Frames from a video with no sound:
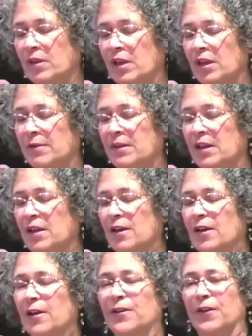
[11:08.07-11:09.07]
Okay?
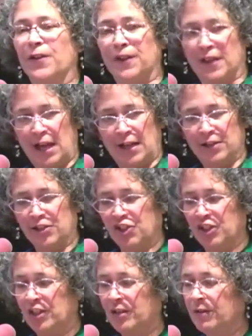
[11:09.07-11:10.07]
The
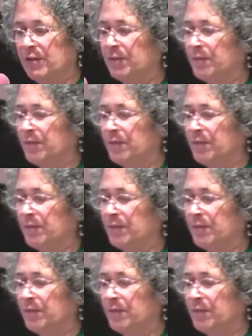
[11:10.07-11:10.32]
theology,